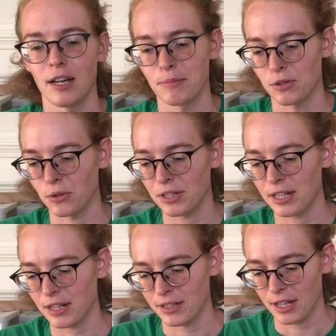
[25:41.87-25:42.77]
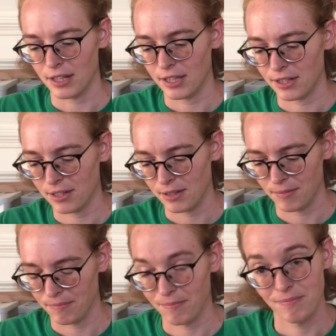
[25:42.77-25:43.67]
short socks out of
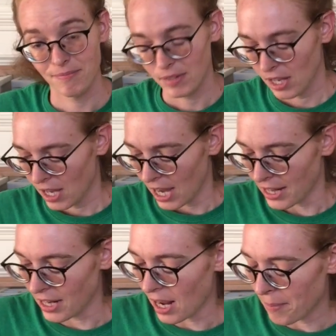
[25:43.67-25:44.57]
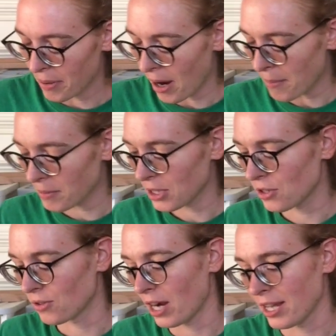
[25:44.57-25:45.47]
this. And then I'll probably
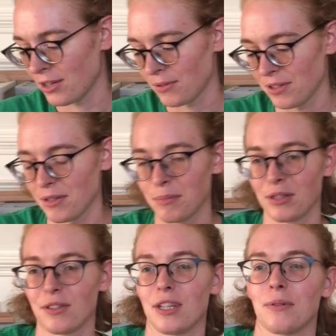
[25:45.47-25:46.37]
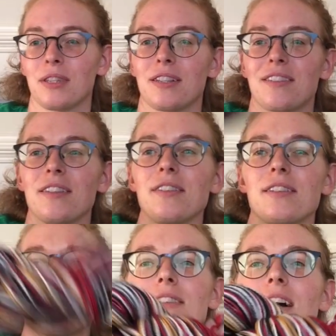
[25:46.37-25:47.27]
try and do a similar thing with this. This
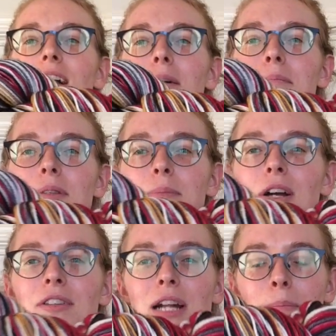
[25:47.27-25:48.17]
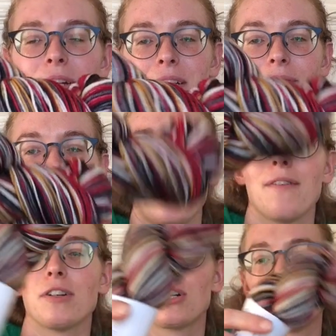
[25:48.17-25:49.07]
is some yarn that I picked up
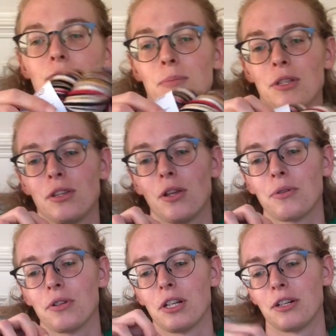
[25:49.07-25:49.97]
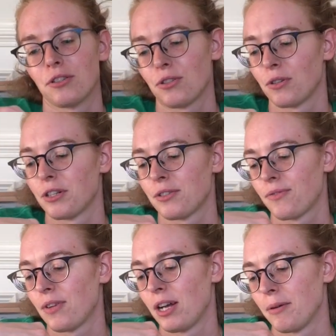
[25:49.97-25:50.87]
forever ago from the local yarn store.
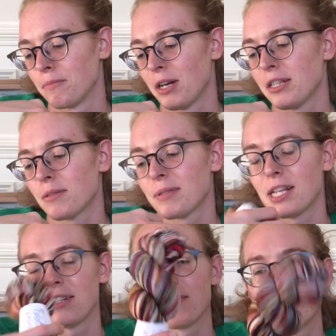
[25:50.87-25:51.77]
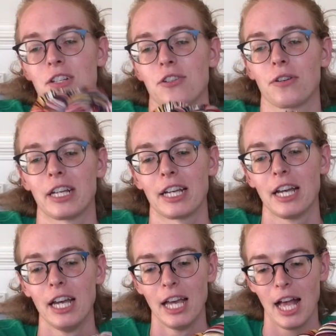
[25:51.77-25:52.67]
It's Reigns Obsessive Stitchery,
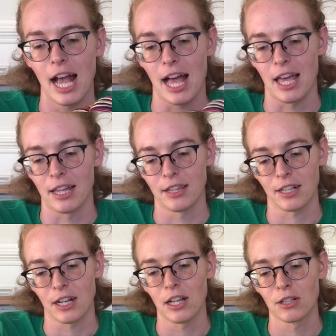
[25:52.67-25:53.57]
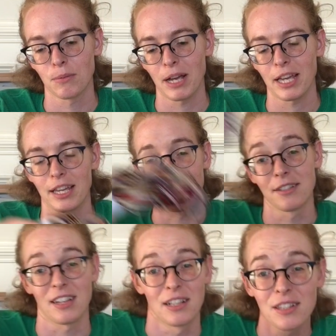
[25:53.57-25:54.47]
and the colorway
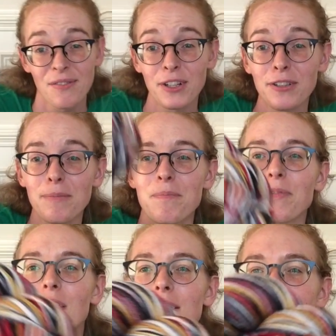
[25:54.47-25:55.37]
is Huntsville, and